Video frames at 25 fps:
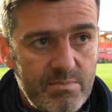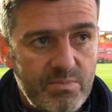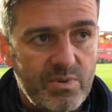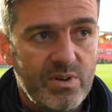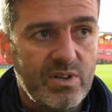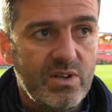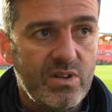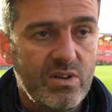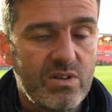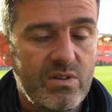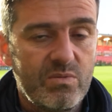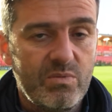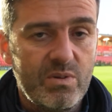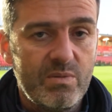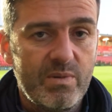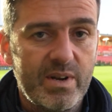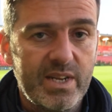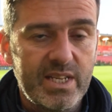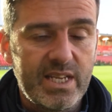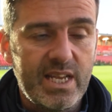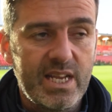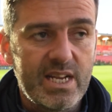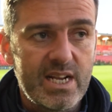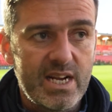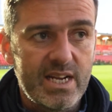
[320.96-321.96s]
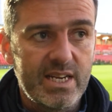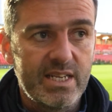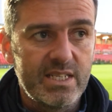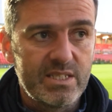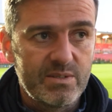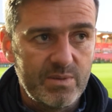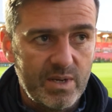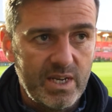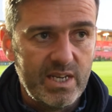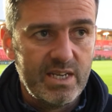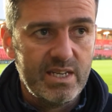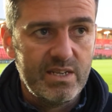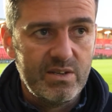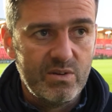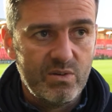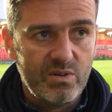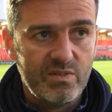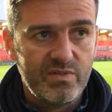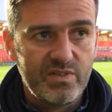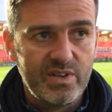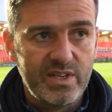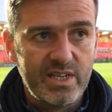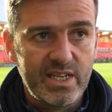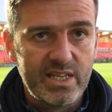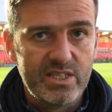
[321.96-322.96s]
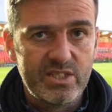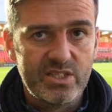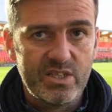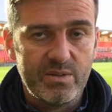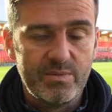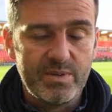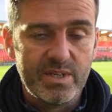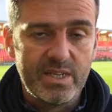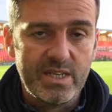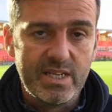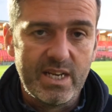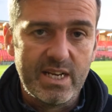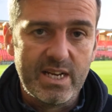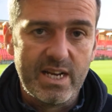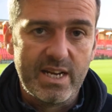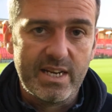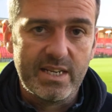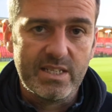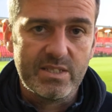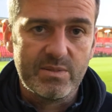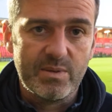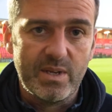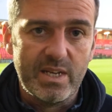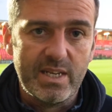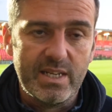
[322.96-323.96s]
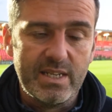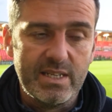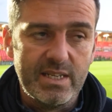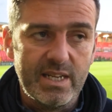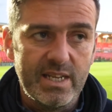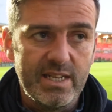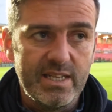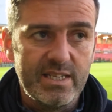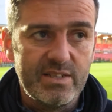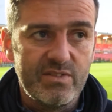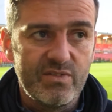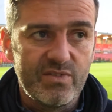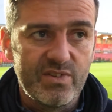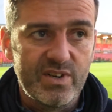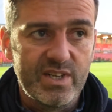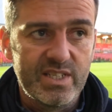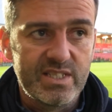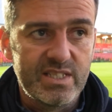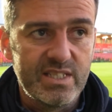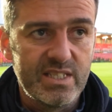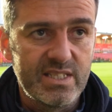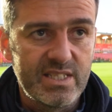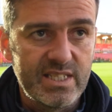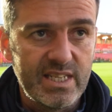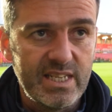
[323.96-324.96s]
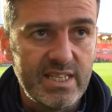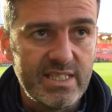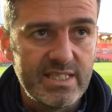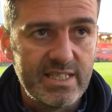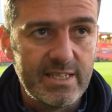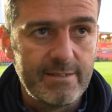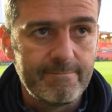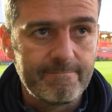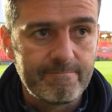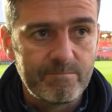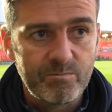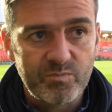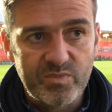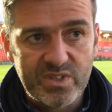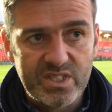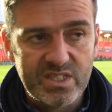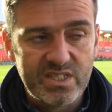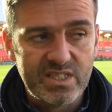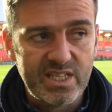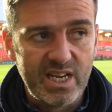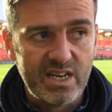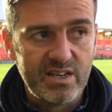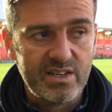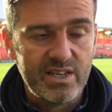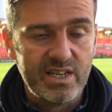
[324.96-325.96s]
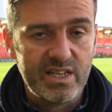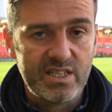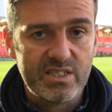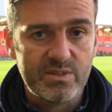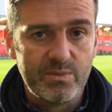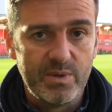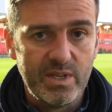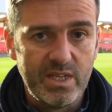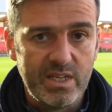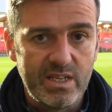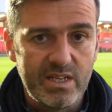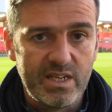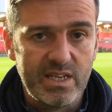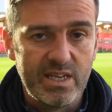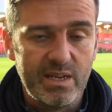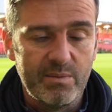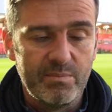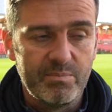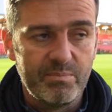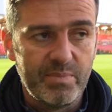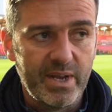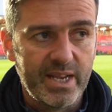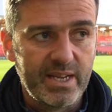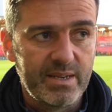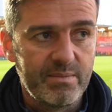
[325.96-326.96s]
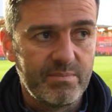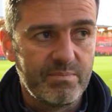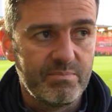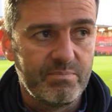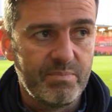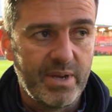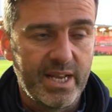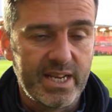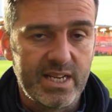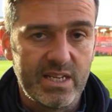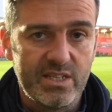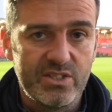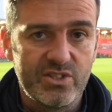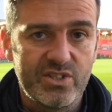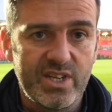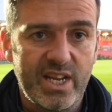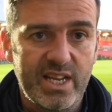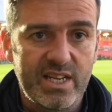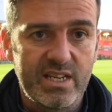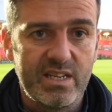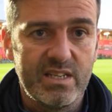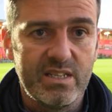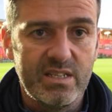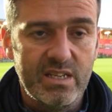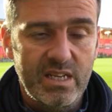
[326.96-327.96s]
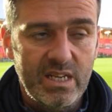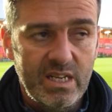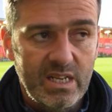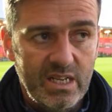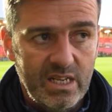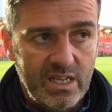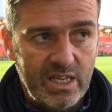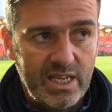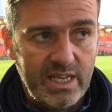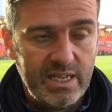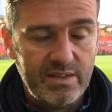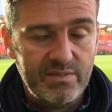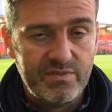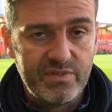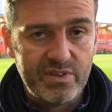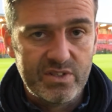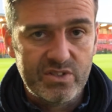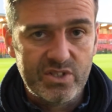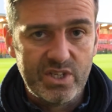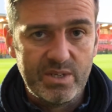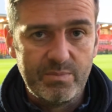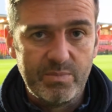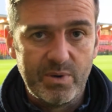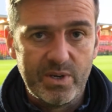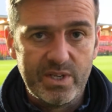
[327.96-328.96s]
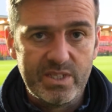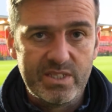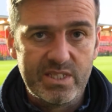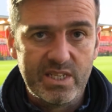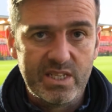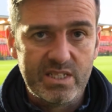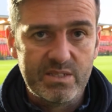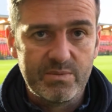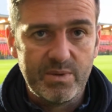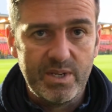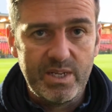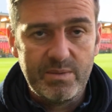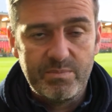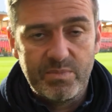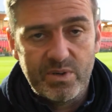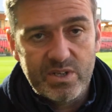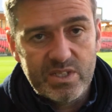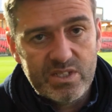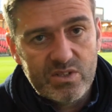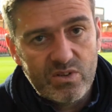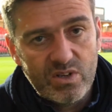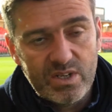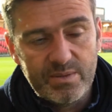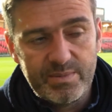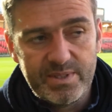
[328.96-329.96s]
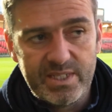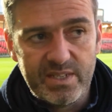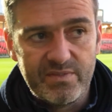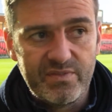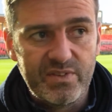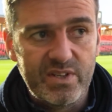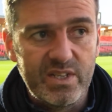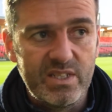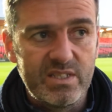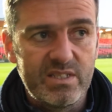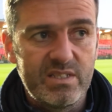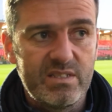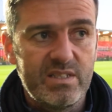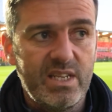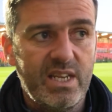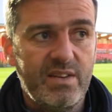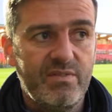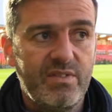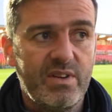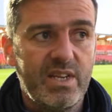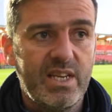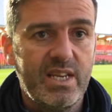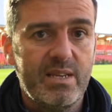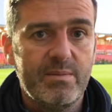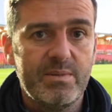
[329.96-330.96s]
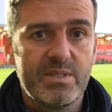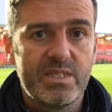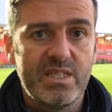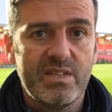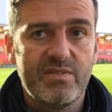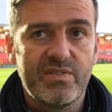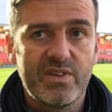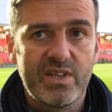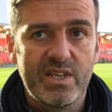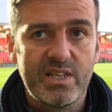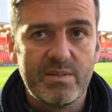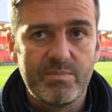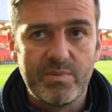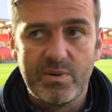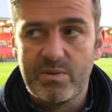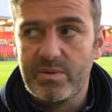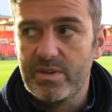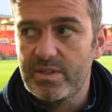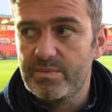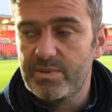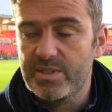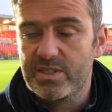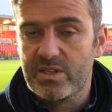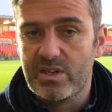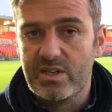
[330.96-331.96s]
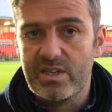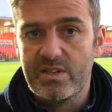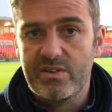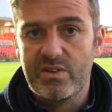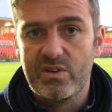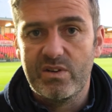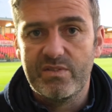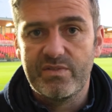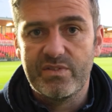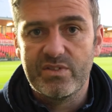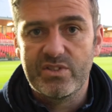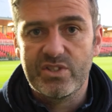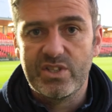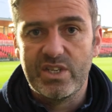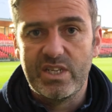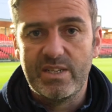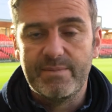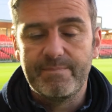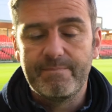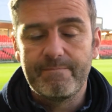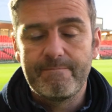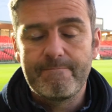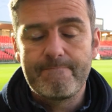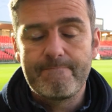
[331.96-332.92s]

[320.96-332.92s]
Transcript: but look, we want to kick on as well, and hopefully next year we can kick on as well, and for the rest of the season starting next week, get back on track and aim for 3 points next week. But it's going to be difficult. Every game is difficult, but we'll be certainly going for 3.